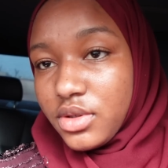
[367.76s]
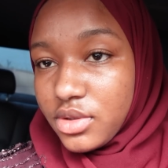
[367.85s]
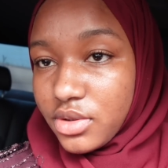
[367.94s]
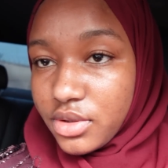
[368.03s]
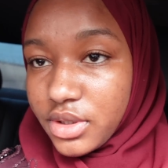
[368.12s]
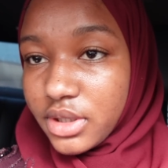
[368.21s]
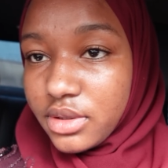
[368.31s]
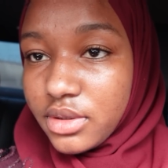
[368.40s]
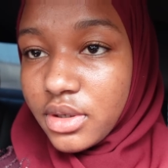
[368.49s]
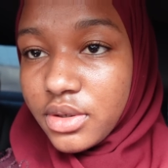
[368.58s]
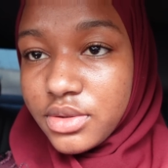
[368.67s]
Sorry,
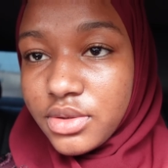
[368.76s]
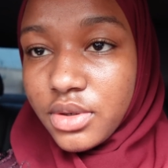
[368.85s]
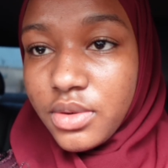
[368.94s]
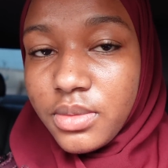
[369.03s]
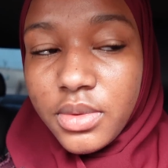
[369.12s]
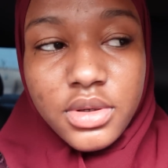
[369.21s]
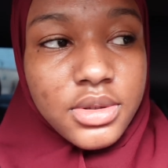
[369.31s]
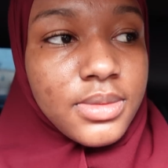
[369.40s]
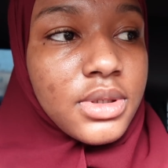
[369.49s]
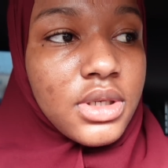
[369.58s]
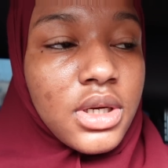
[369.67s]
I was talking with my
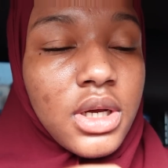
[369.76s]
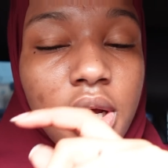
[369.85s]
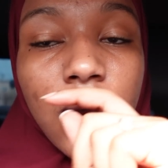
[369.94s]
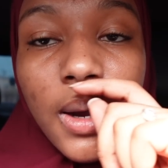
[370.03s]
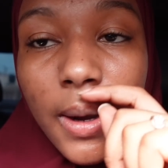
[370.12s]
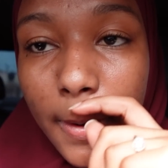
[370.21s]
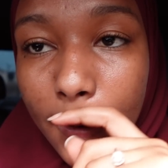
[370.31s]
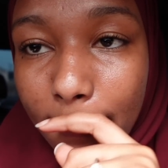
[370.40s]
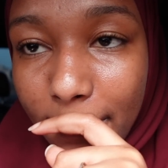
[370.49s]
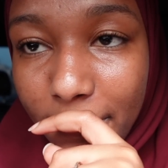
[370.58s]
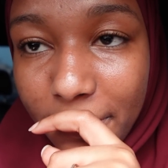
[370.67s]
husband.
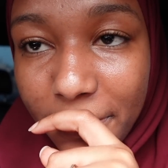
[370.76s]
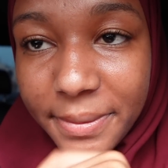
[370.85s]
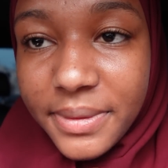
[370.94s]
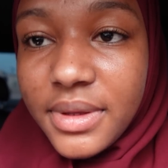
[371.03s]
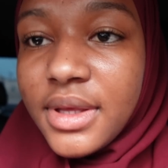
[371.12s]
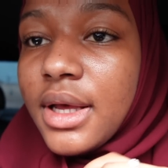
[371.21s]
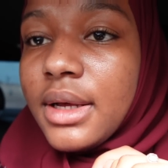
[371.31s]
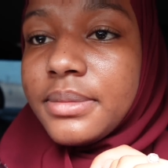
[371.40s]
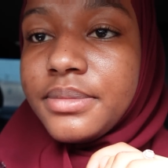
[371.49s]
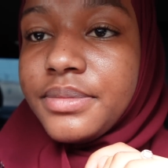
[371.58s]
Yeah.